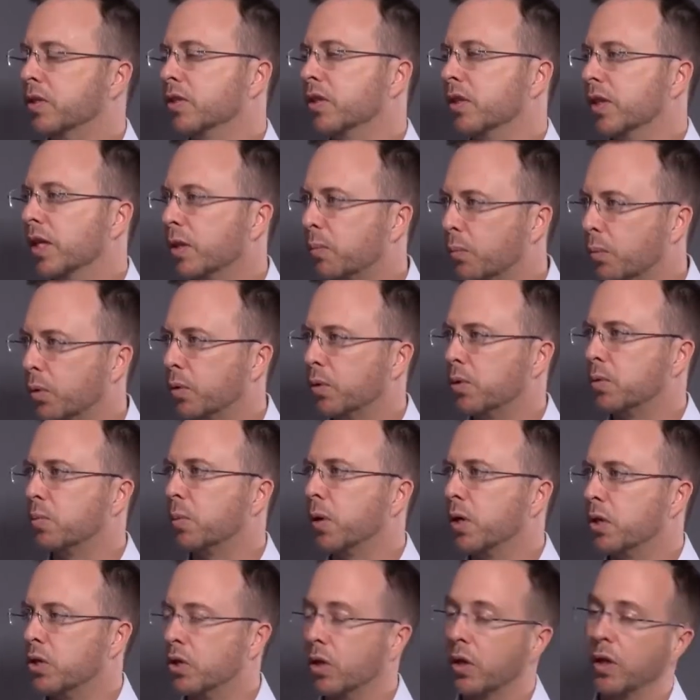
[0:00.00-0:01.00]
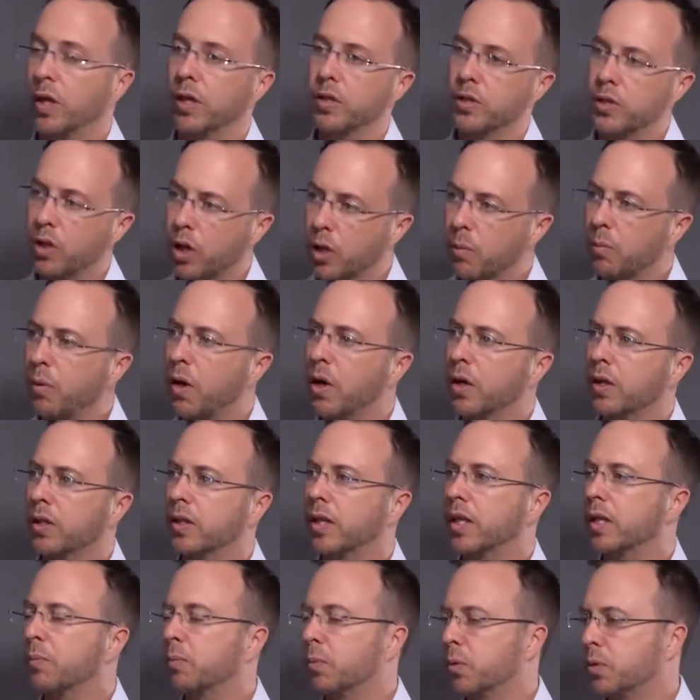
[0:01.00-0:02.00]
So that puts pressure on our stock market and
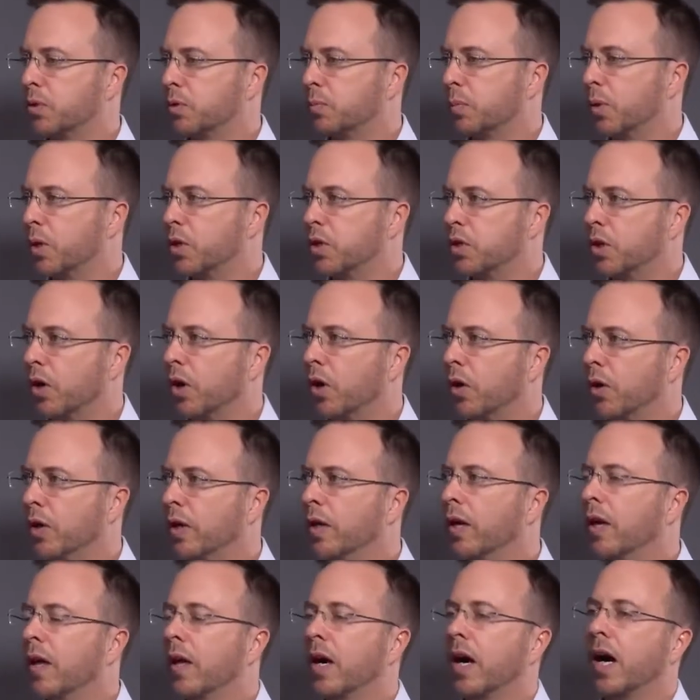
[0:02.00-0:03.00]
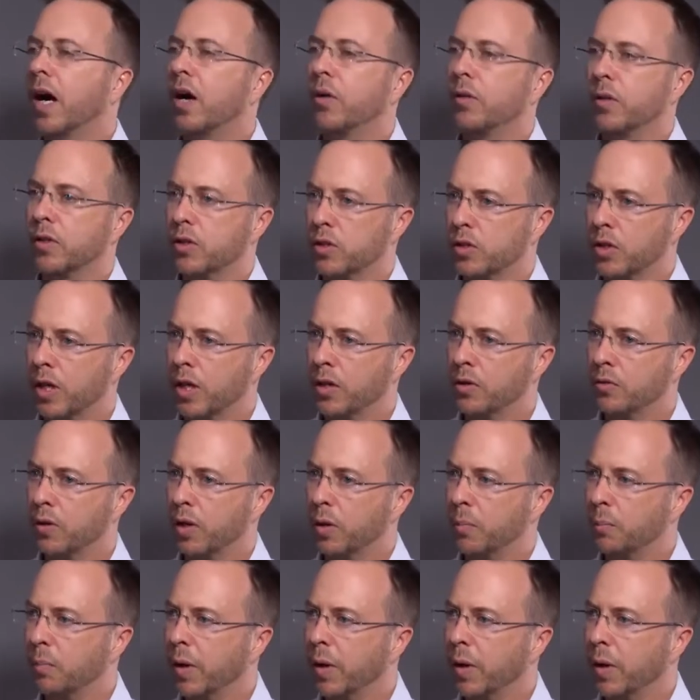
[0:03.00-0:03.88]
that puts pressure on our exchange rate.